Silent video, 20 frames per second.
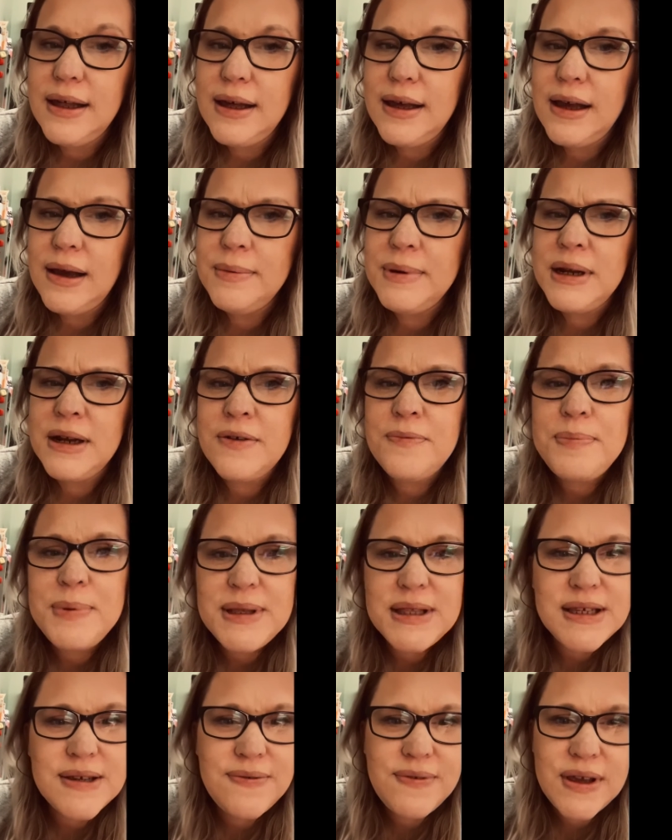I mean, I've
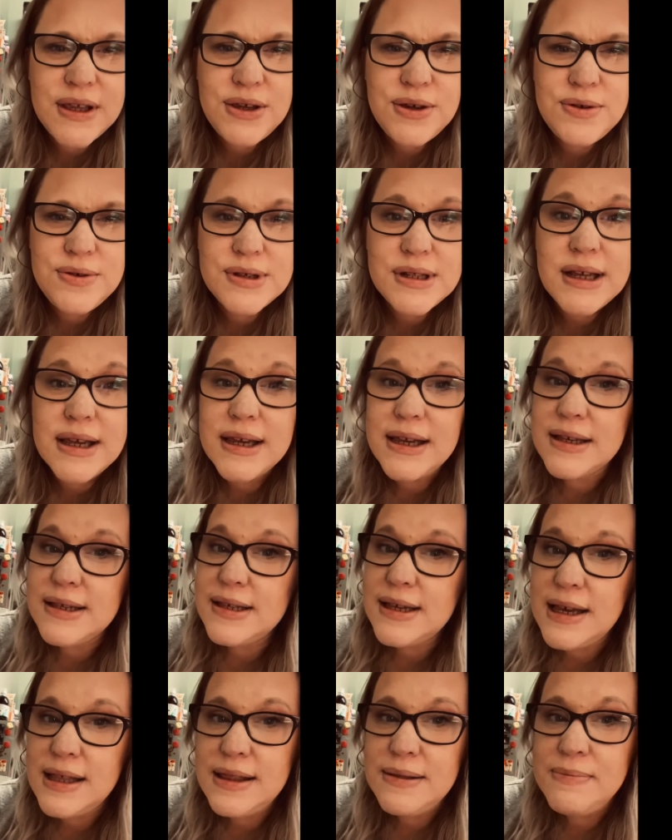been to venues, like I
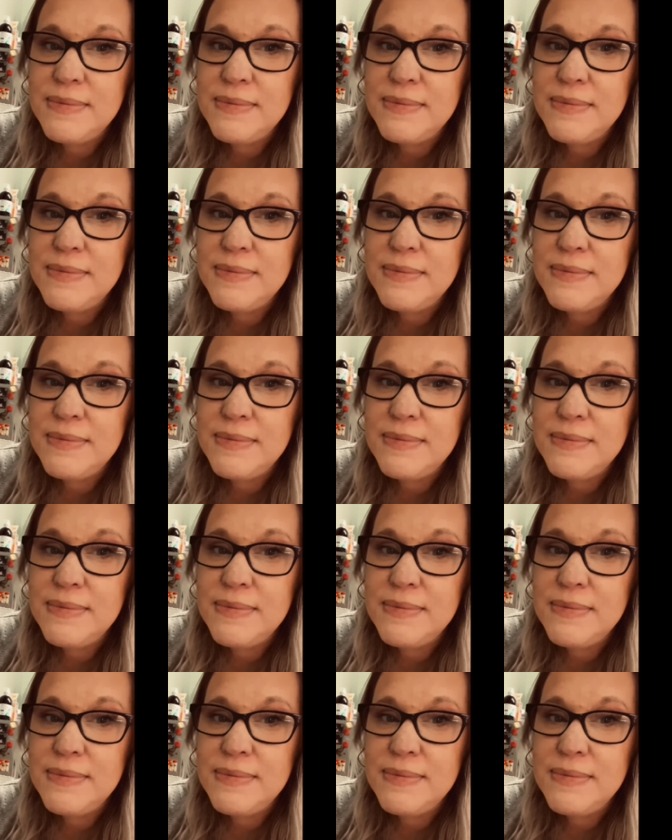said,